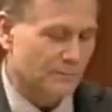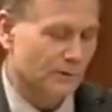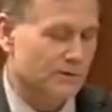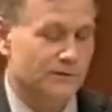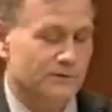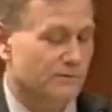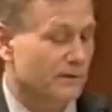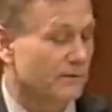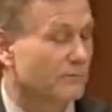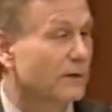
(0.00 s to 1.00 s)
and most
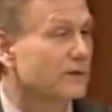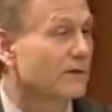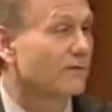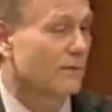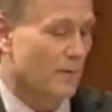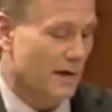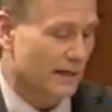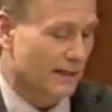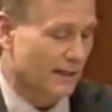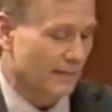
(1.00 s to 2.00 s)
constricted region of our body?